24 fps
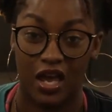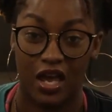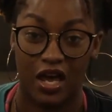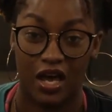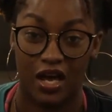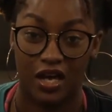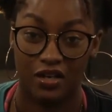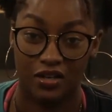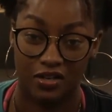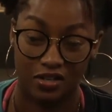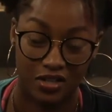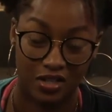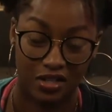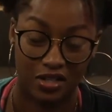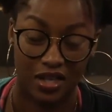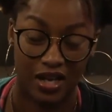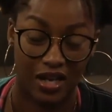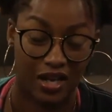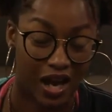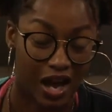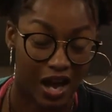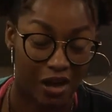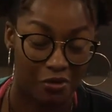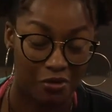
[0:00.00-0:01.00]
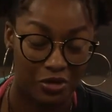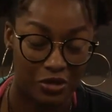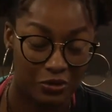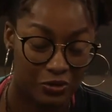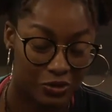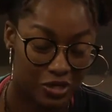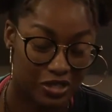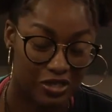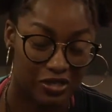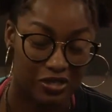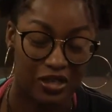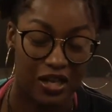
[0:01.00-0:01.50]
I understood that God was
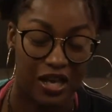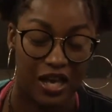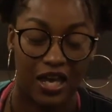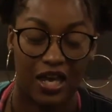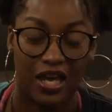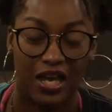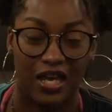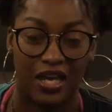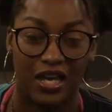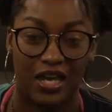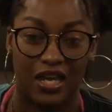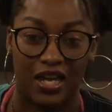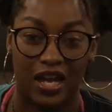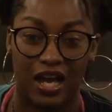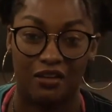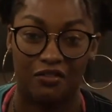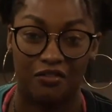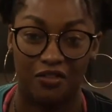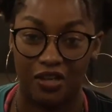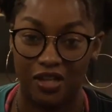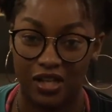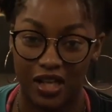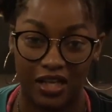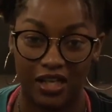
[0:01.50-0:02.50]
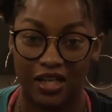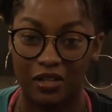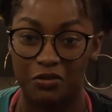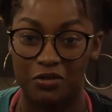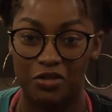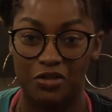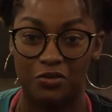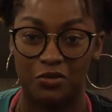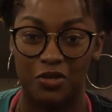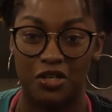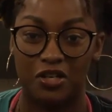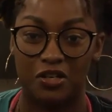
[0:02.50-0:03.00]
real and I felt like He
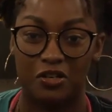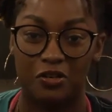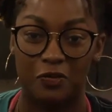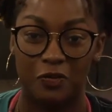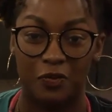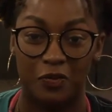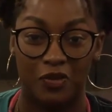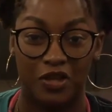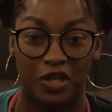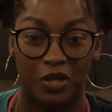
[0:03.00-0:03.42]
was real.